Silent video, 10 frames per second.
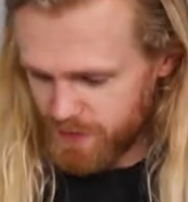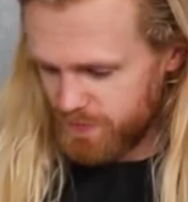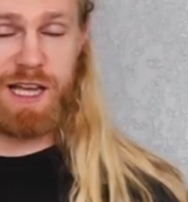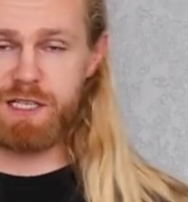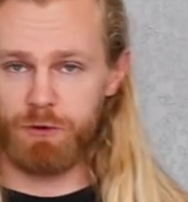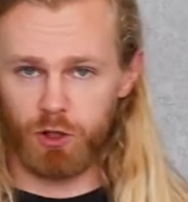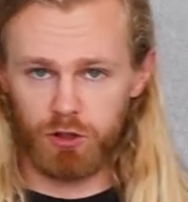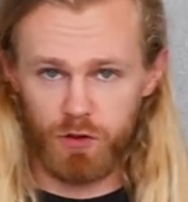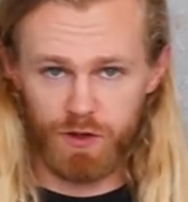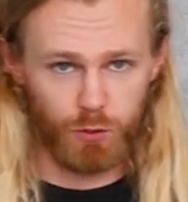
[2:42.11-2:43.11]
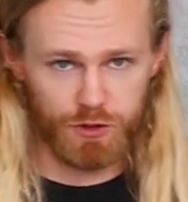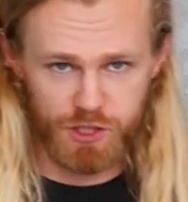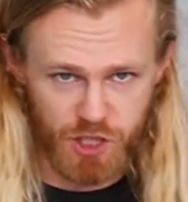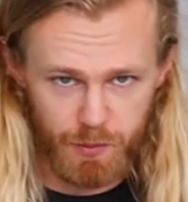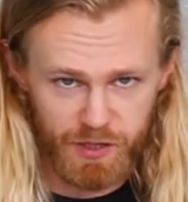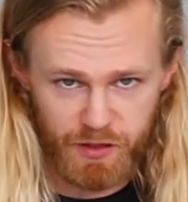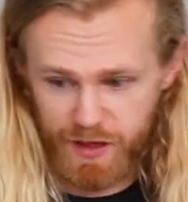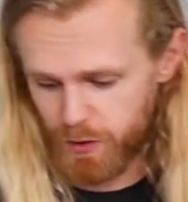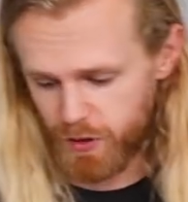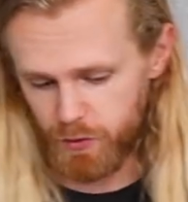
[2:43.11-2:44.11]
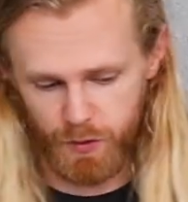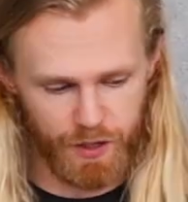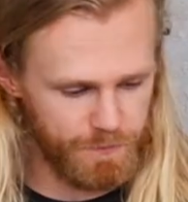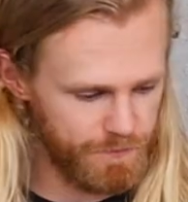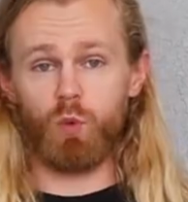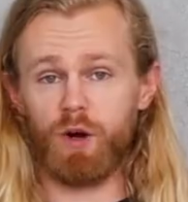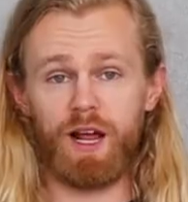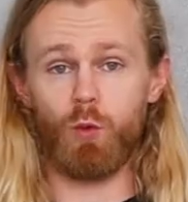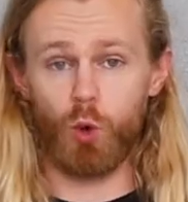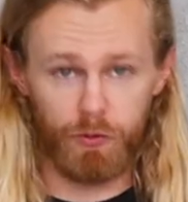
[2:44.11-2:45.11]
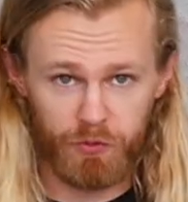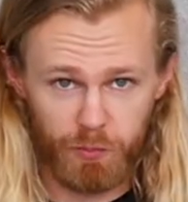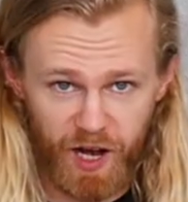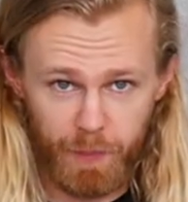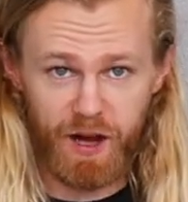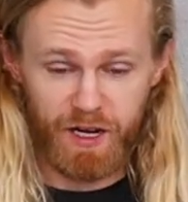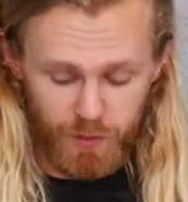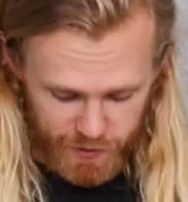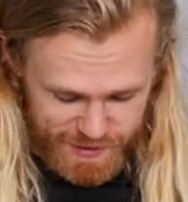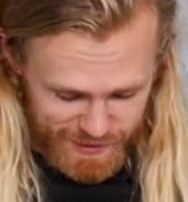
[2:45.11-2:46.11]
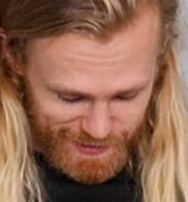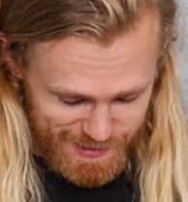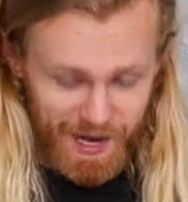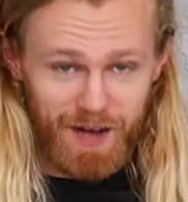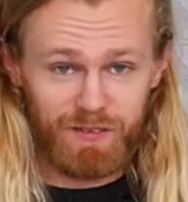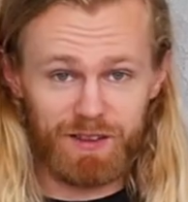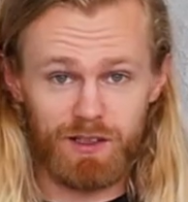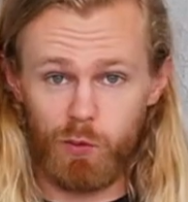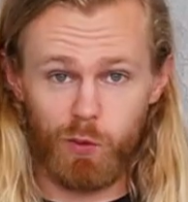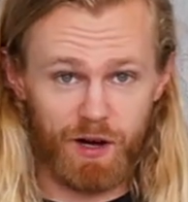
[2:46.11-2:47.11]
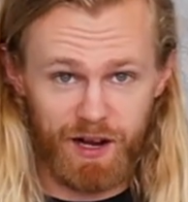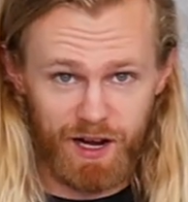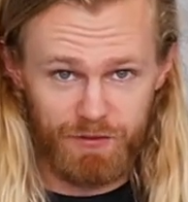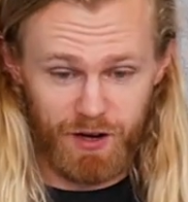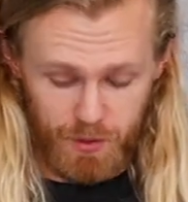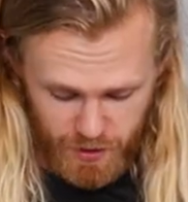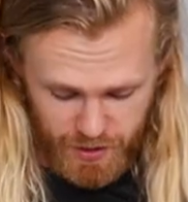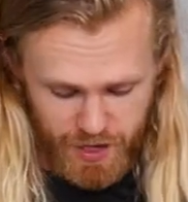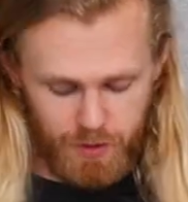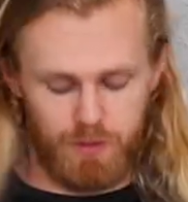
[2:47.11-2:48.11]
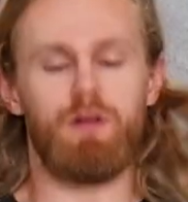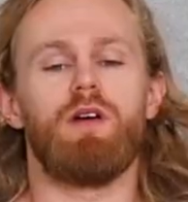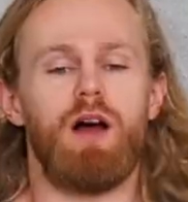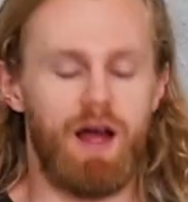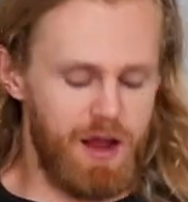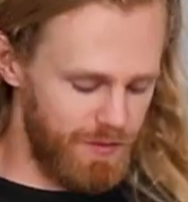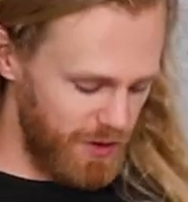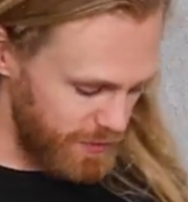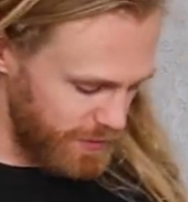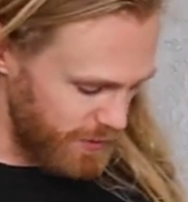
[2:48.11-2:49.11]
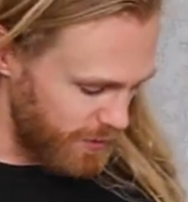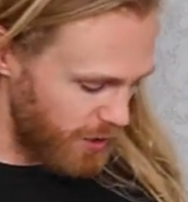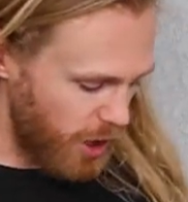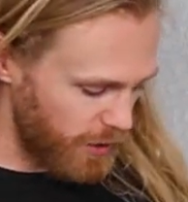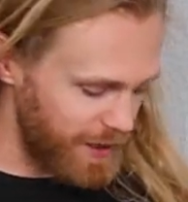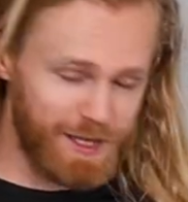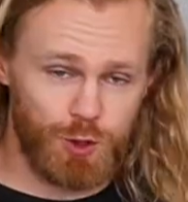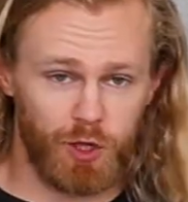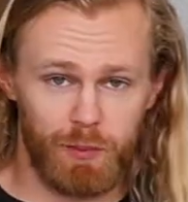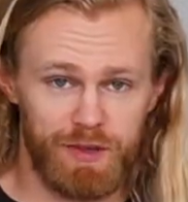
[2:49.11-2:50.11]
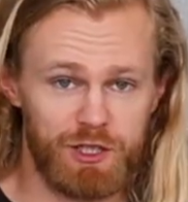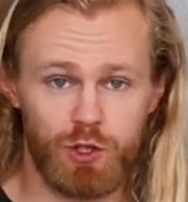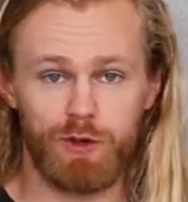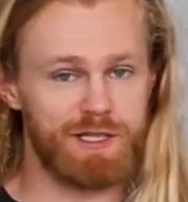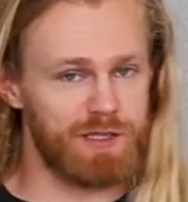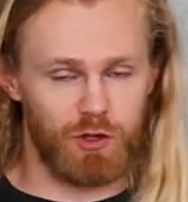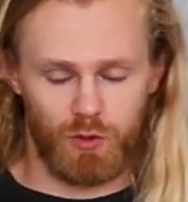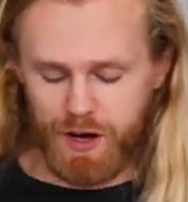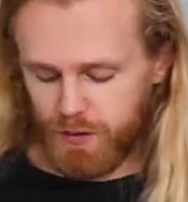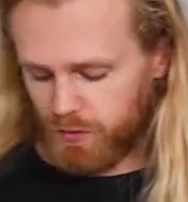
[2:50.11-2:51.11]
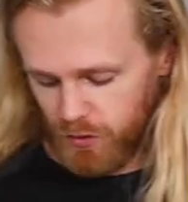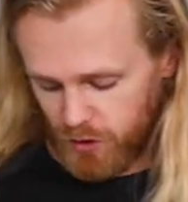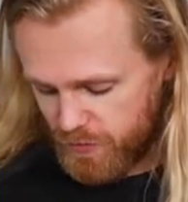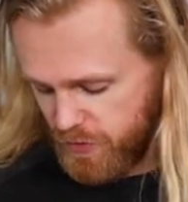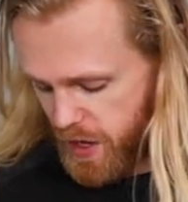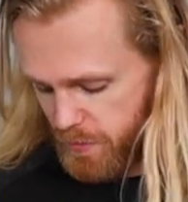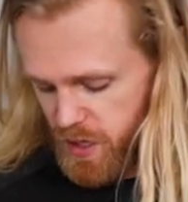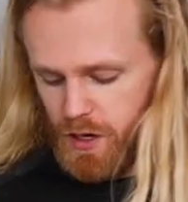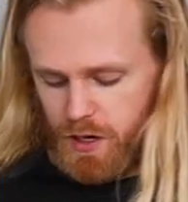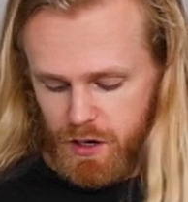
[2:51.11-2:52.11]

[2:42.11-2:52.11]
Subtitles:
As for clothing, we'll just jump into that right away. What I wore for backpacking was exactly what I have on right now. I have on the REI Trailmade shorts. They're great, love them.